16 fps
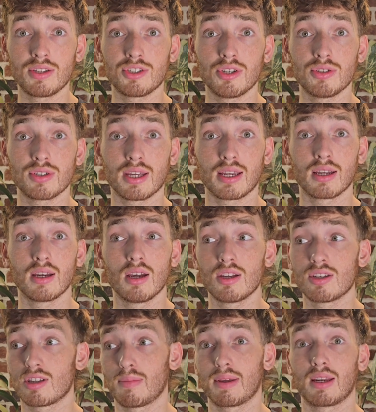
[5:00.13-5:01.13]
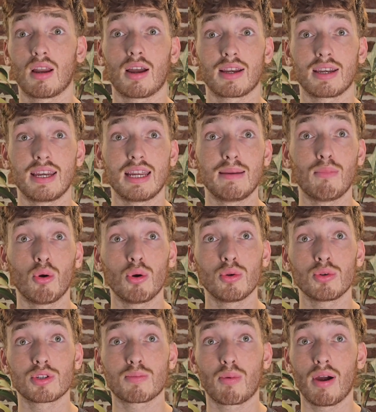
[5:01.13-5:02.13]
as using something like neem
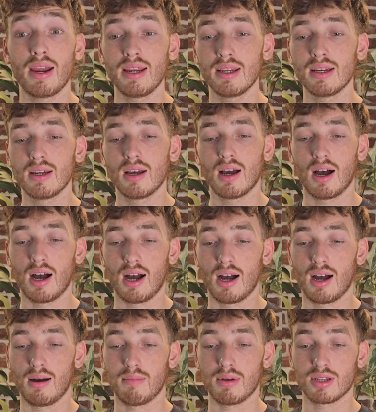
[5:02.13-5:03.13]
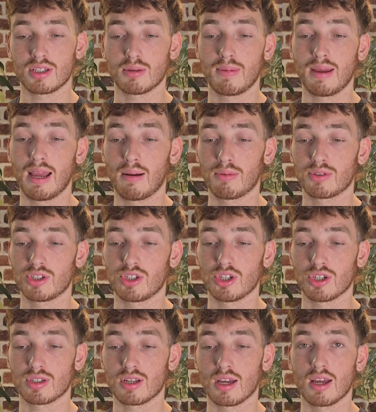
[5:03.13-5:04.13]
oil spray to be able to
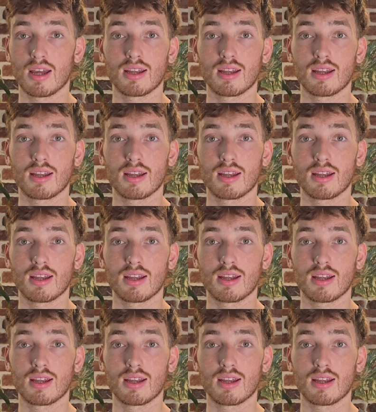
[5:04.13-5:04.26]
just